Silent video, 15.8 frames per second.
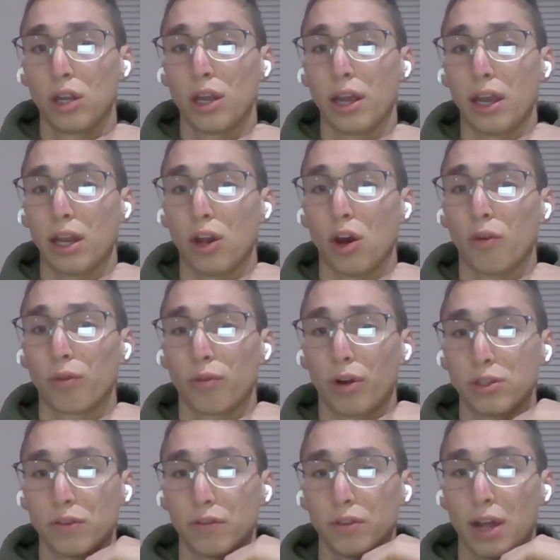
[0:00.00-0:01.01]
and
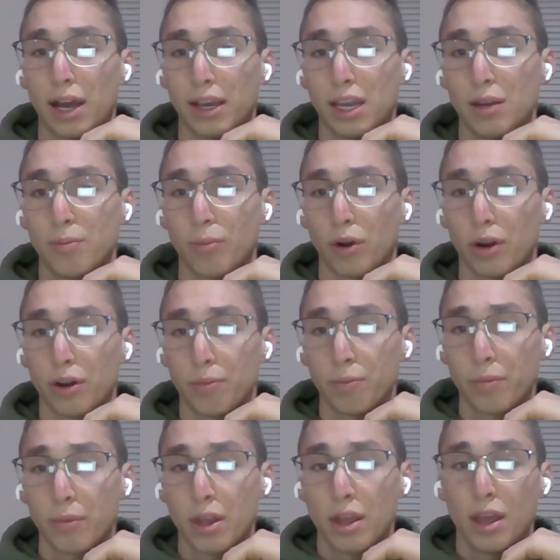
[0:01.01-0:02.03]
overruns of Lockheed Martin,
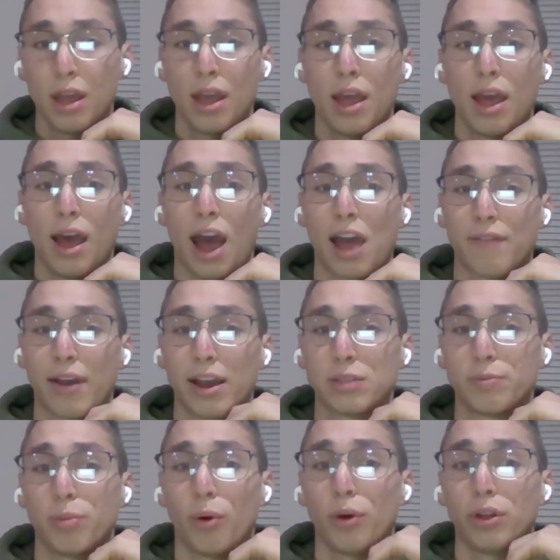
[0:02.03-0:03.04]
I've
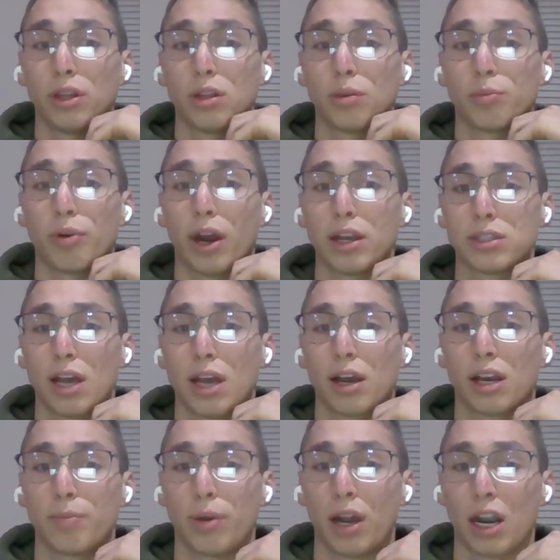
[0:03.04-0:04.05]
asked Boeing to price out
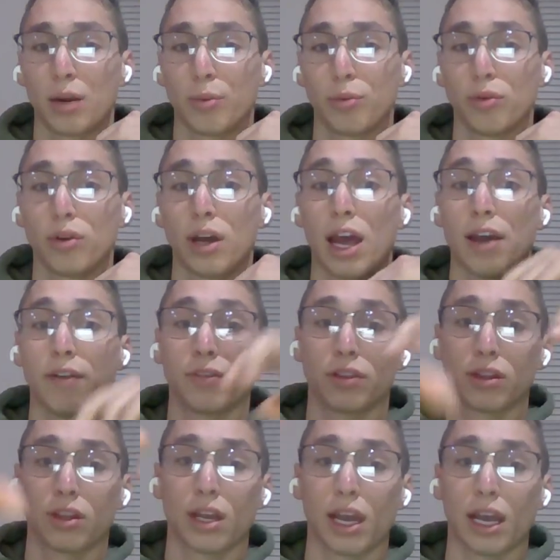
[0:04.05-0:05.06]
comparable
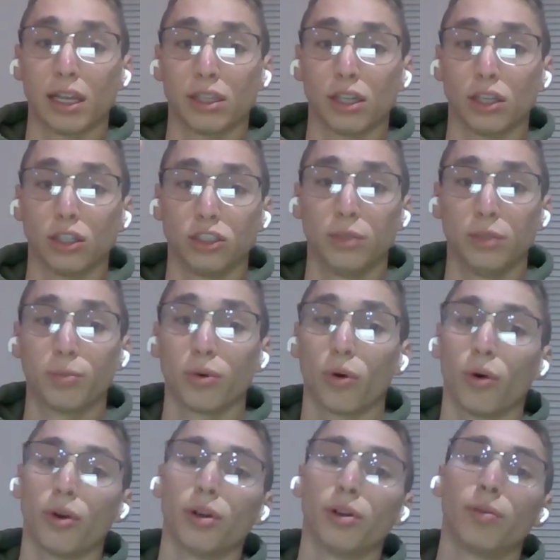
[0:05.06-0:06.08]
F-18 Super
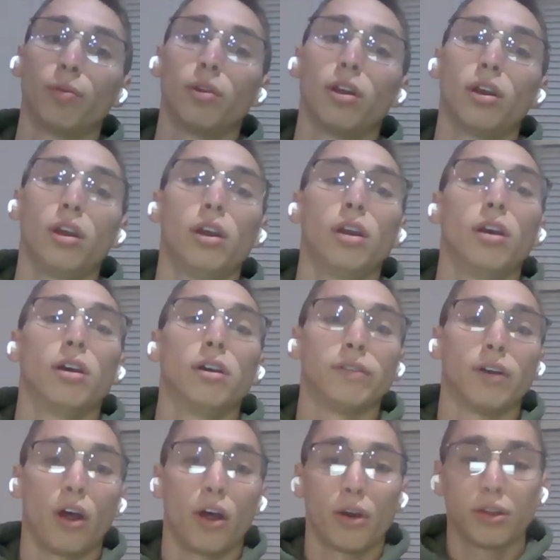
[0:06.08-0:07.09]
Hornet.
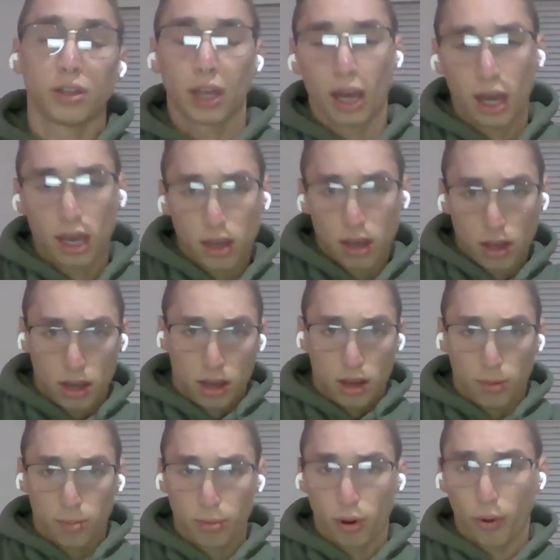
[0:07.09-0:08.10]
Following day,
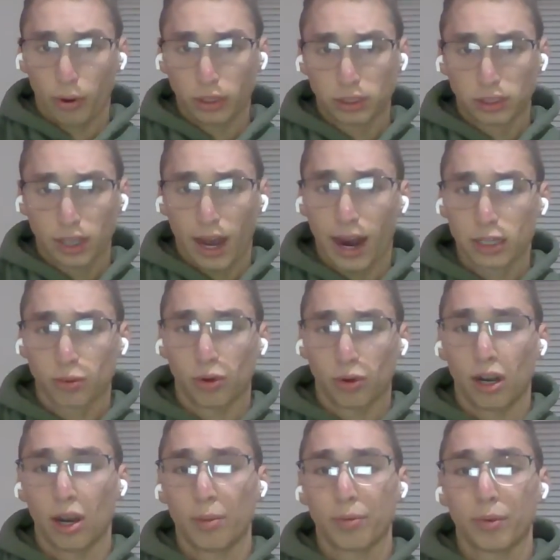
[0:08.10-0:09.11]
Boeing stocks
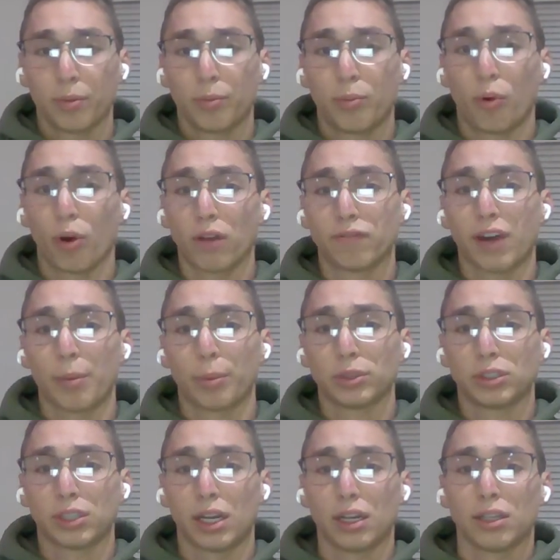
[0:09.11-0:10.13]
went up
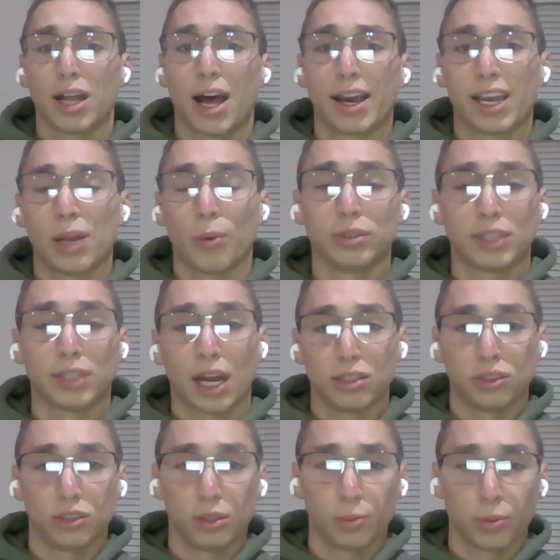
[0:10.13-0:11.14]
0.5%, Lockheed went
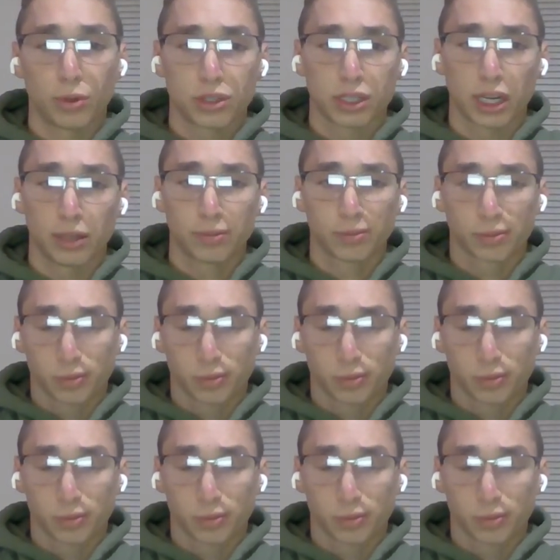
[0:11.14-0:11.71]
down 2%.